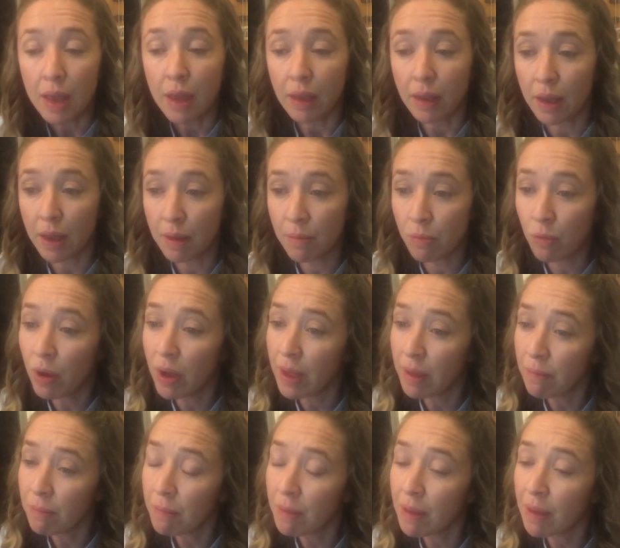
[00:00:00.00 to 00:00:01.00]
come
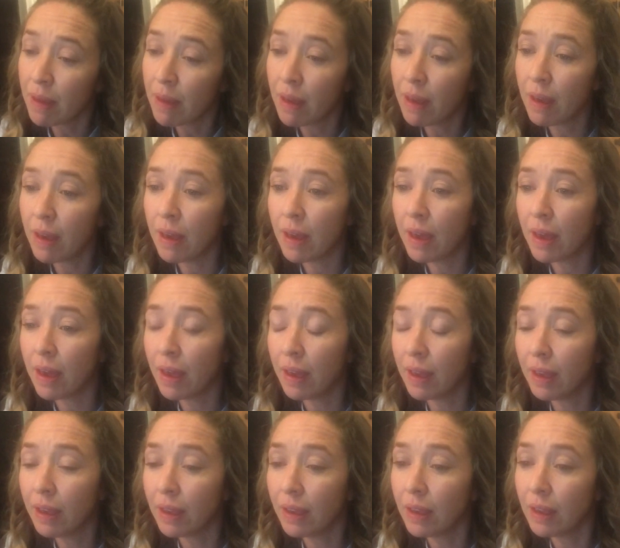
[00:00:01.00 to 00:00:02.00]
what
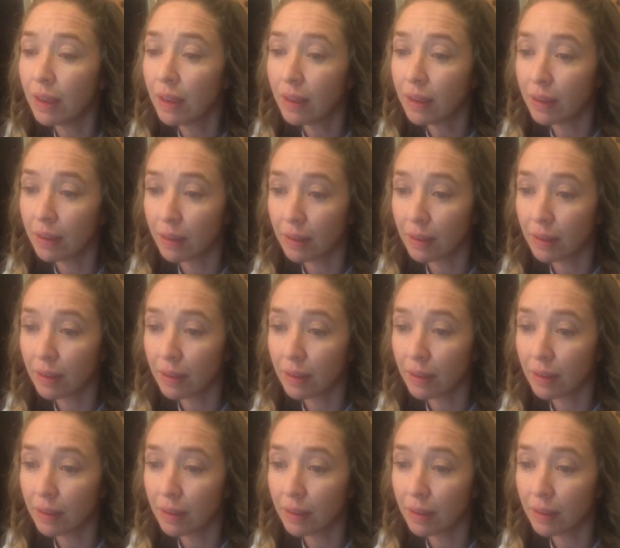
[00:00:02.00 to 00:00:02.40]
may.